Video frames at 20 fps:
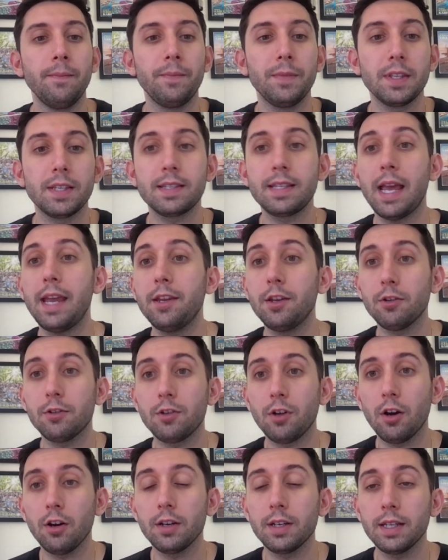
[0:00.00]
set your
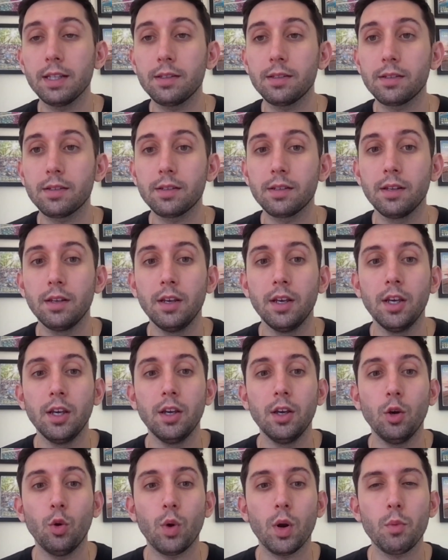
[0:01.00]
targets,
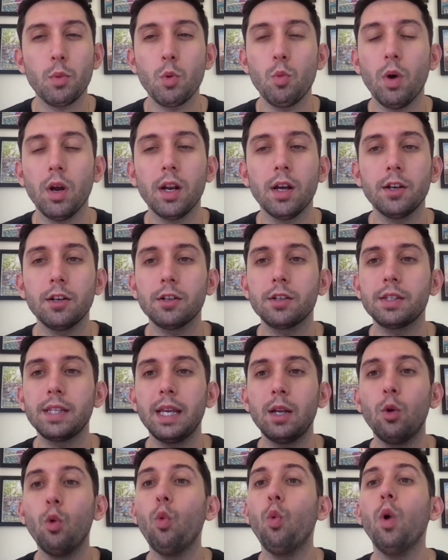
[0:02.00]
where we want to
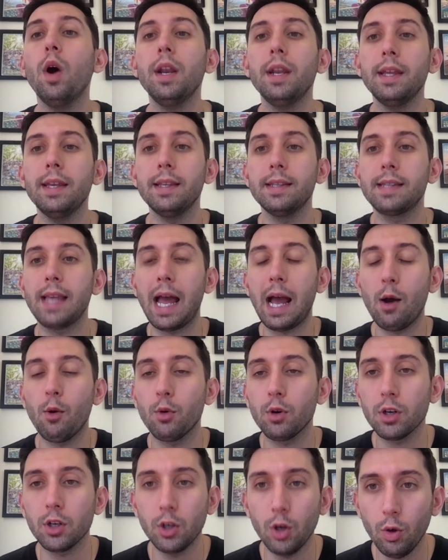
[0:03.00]
understand what is
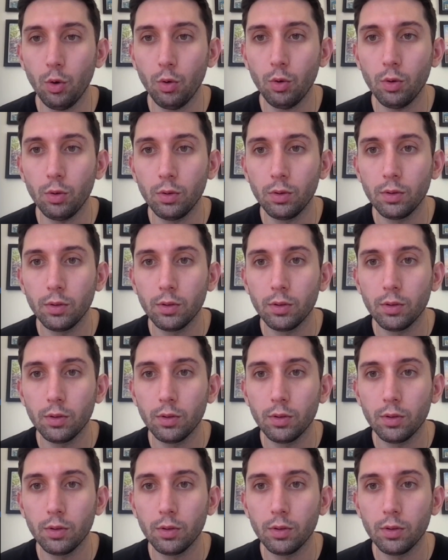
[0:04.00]
our goal